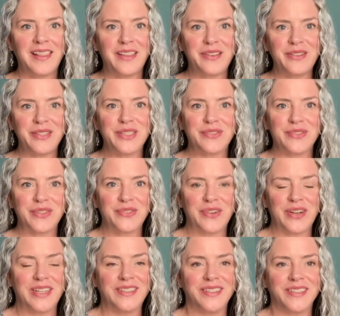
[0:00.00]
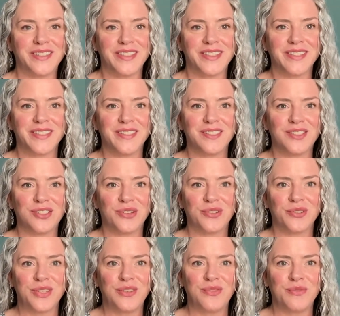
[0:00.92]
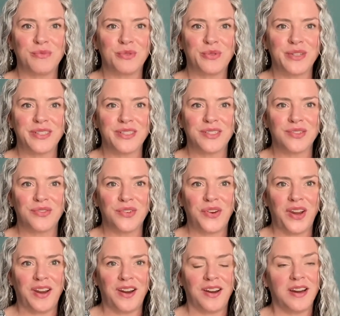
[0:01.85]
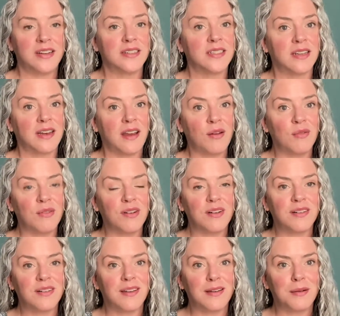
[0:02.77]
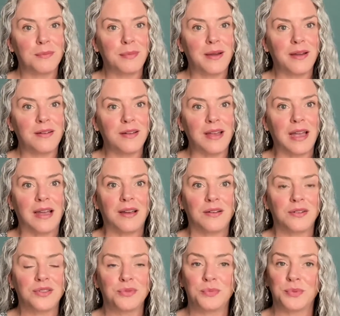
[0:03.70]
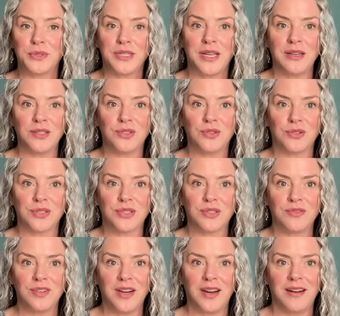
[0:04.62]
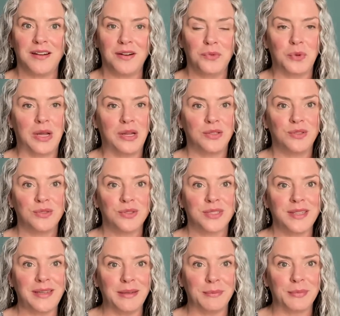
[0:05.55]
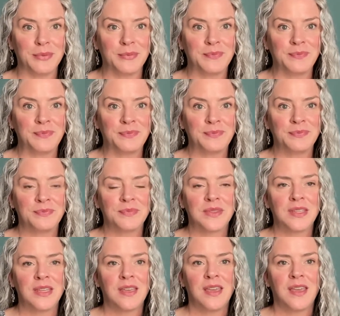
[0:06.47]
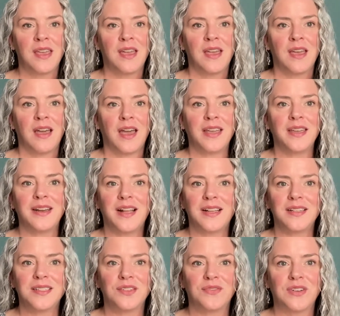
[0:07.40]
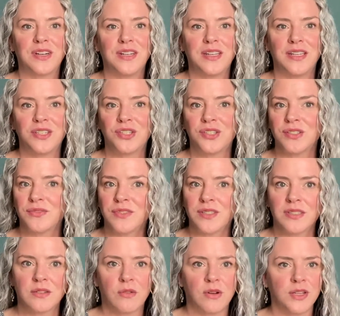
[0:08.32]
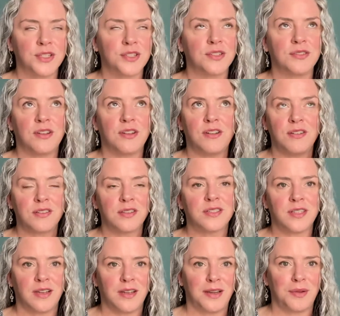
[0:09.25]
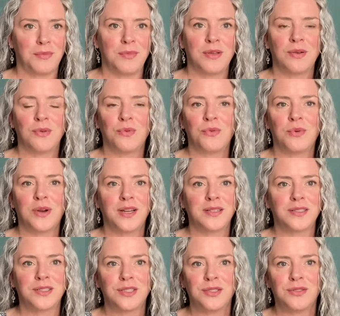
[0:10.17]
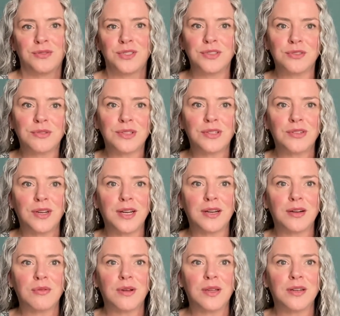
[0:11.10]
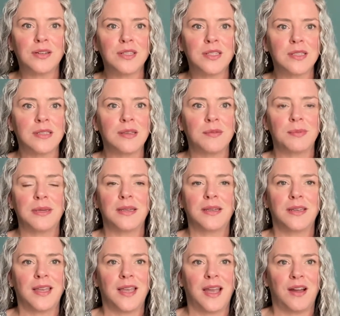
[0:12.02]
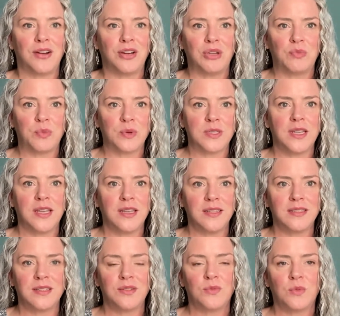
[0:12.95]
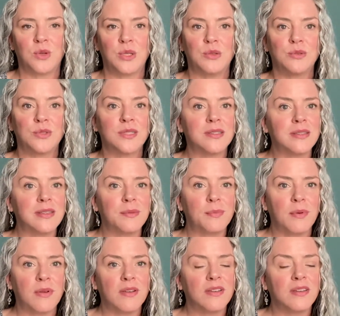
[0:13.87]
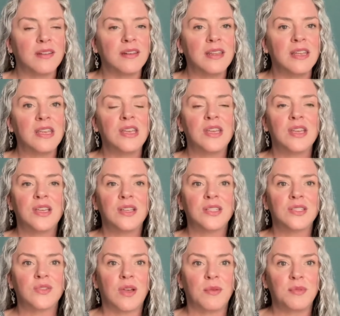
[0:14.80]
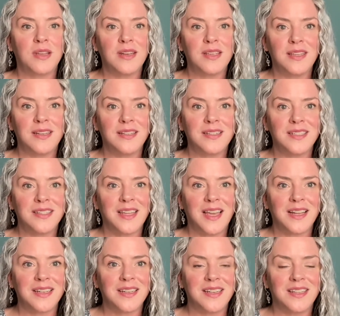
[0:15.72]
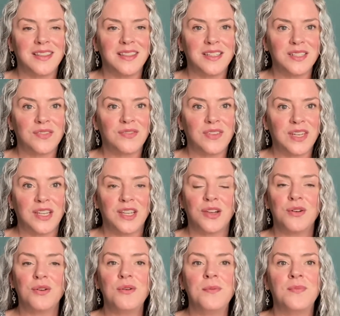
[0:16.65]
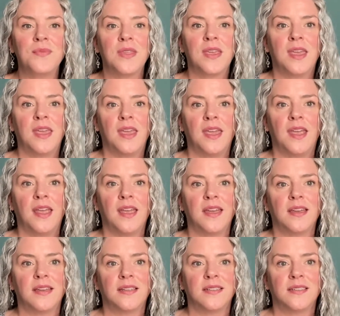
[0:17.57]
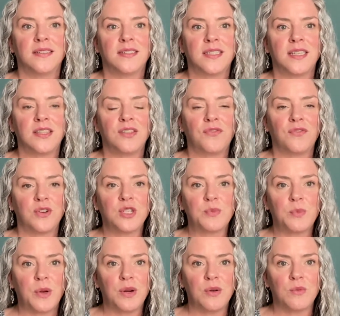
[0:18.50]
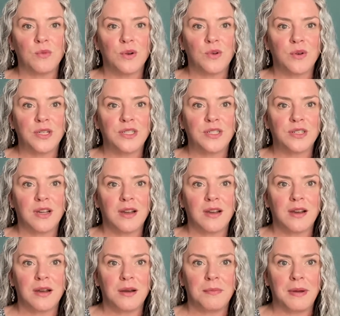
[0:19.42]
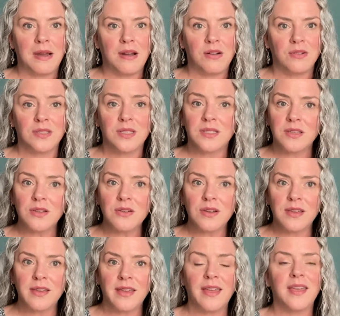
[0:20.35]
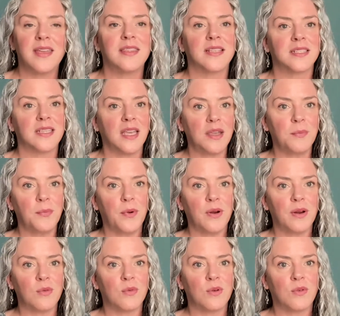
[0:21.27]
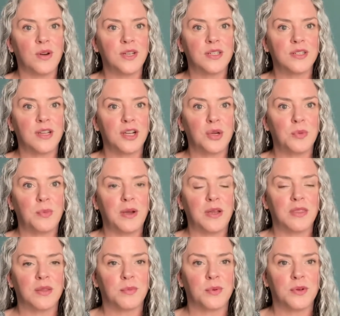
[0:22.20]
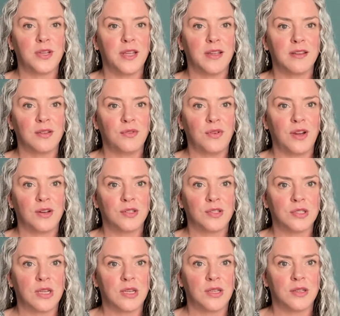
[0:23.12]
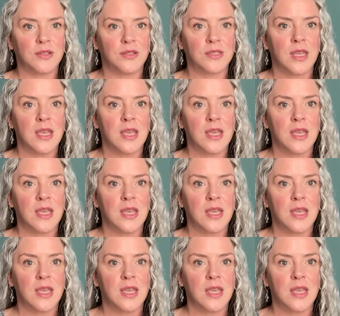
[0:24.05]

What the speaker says: Hello silver friends, this is Joli from QuickSilverHair, and today we're going to talk about how to protect your silver hair while you sleep. I get asked a variation of this question all the time. What do you do with your hair while you're sleeping? How do you protect it? What do you sleep on? So I'm going to get into that in this video. And in the first part, we're going to talk about silk. In the second part, we're going to talk about the protective hairstyles